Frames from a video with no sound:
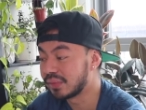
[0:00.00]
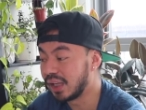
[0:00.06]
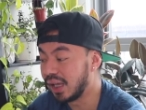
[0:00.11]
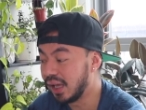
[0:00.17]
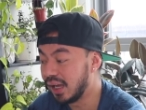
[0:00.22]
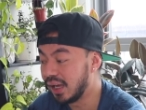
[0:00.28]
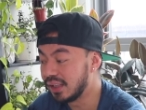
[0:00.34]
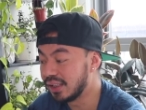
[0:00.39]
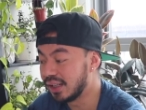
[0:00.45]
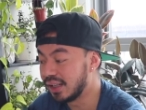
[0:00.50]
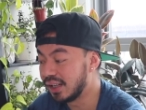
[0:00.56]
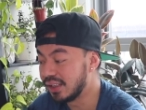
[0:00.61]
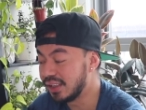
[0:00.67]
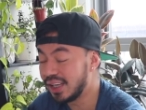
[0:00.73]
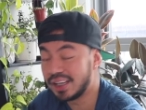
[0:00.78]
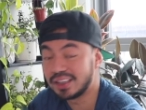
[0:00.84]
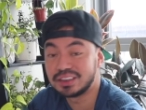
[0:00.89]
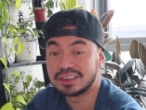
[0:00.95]
And uh,
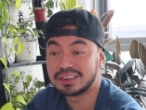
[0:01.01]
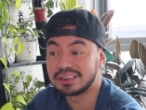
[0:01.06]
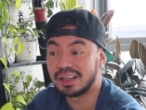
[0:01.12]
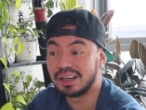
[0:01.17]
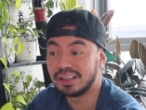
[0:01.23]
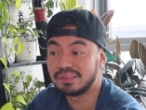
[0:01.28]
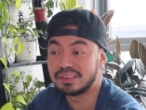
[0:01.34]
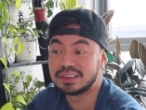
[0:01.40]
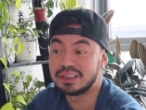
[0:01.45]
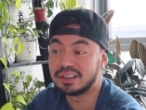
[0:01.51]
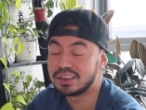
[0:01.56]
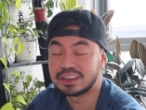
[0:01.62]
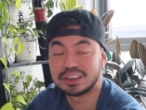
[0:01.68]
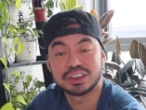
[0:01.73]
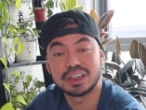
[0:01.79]
yeah, just all of us here just